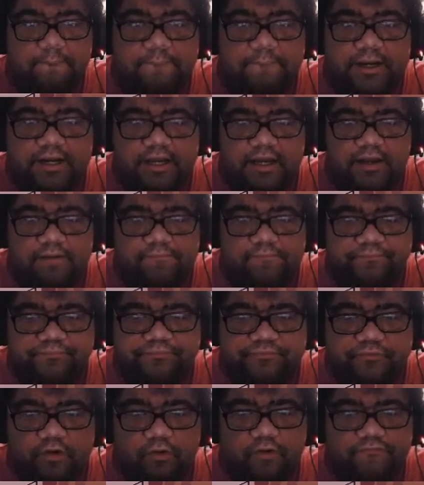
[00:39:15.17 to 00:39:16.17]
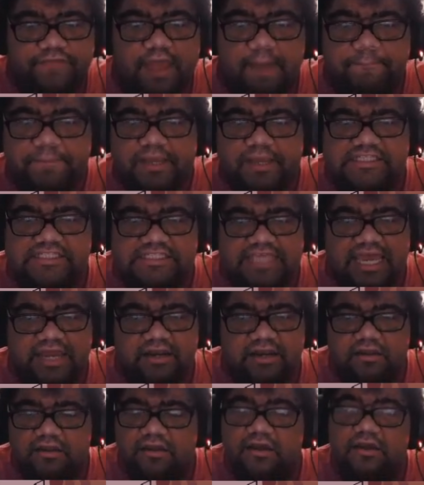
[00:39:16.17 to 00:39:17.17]
But with that being
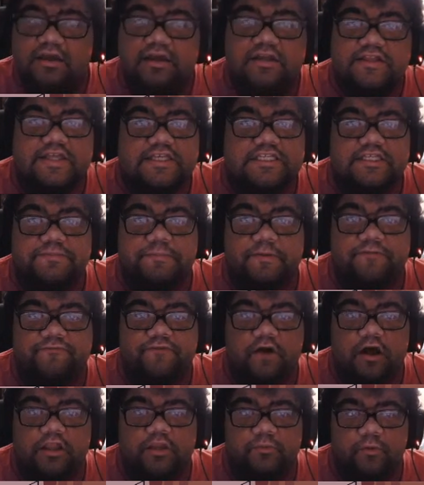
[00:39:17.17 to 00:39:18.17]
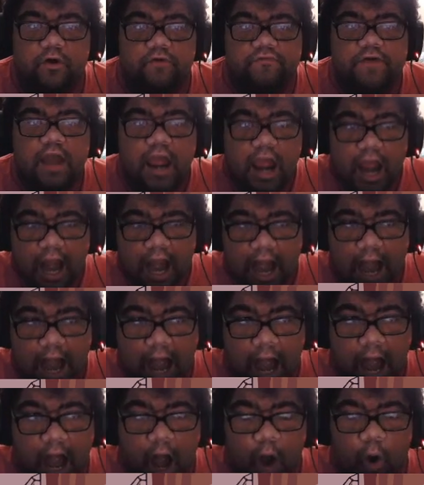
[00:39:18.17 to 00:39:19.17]
said, this has been Fallenwolf.
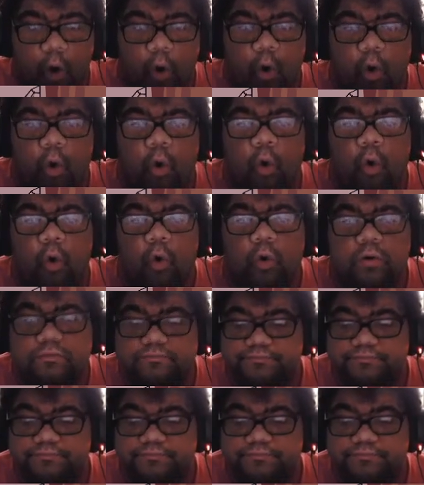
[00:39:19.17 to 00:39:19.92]
Ow!